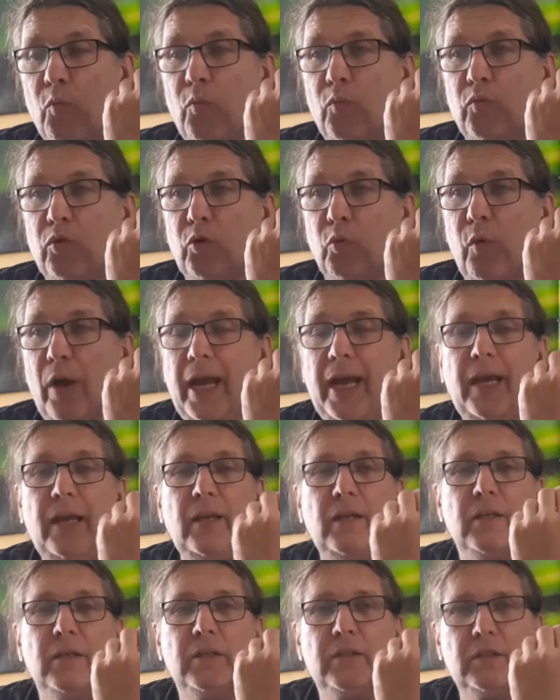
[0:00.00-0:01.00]
the
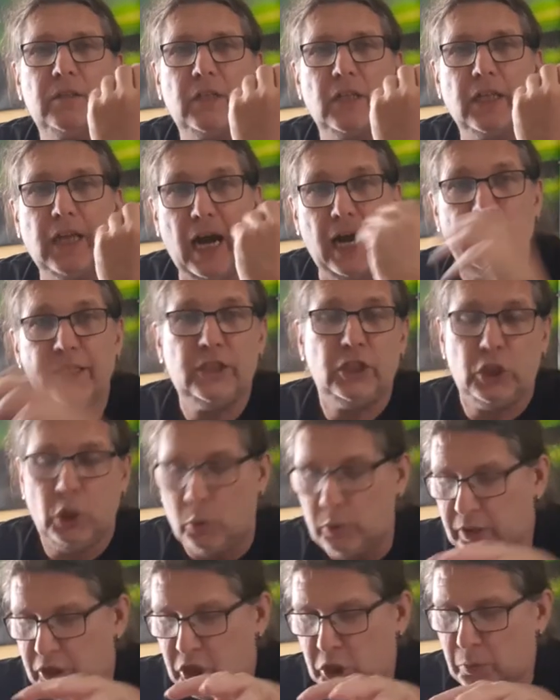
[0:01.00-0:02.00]
way the guides
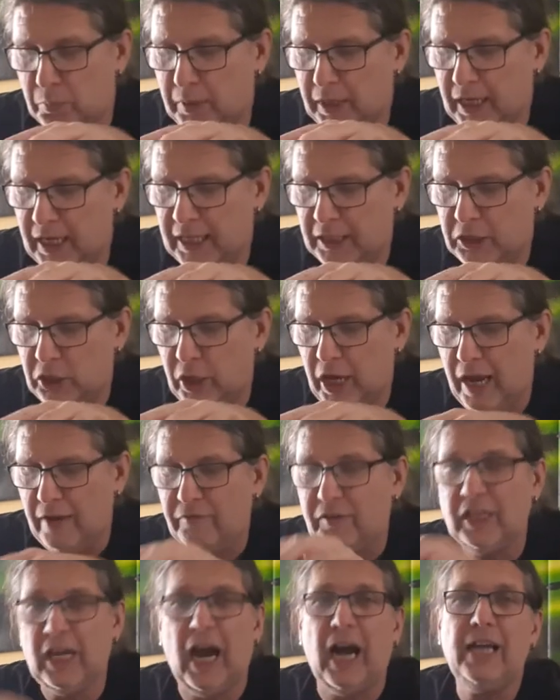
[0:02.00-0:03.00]
show this to me is you
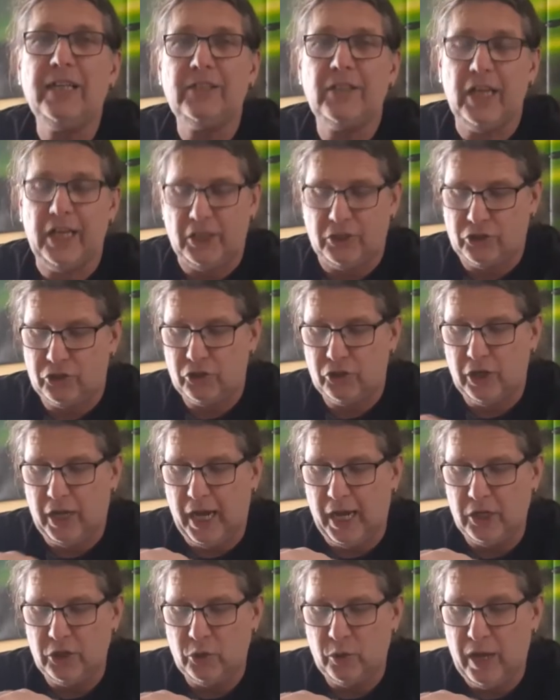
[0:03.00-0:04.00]
have the ice age
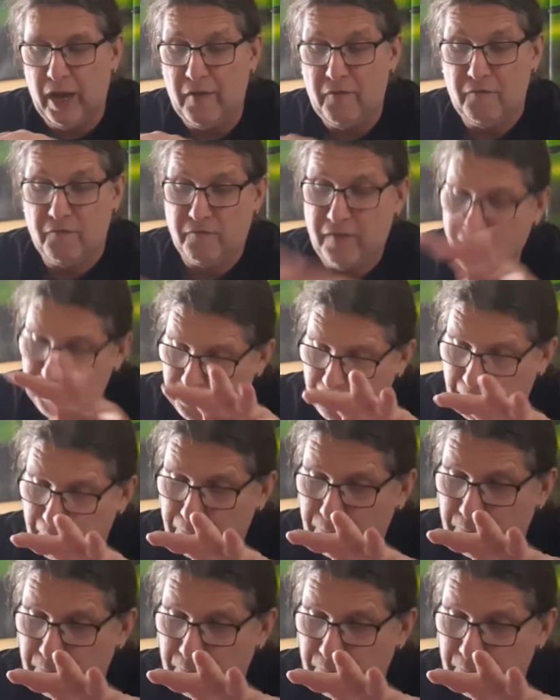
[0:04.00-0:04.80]
and you have fun.